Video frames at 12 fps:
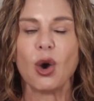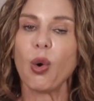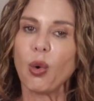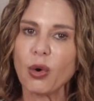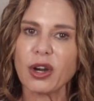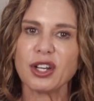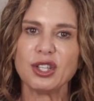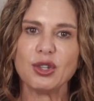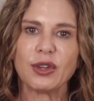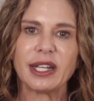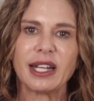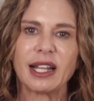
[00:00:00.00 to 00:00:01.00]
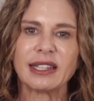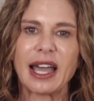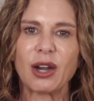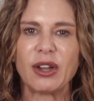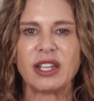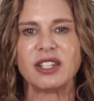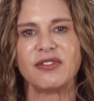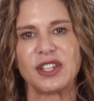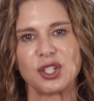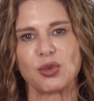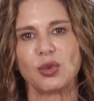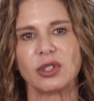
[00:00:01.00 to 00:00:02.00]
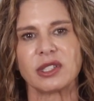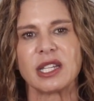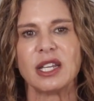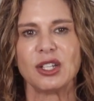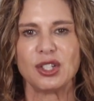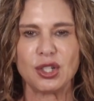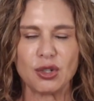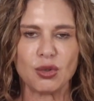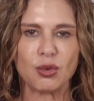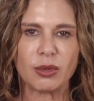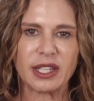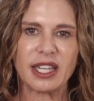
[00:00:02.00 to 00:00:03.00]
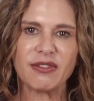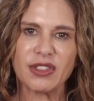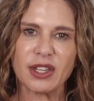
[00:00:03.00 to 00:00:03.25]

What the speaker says: or you can allow individuals to give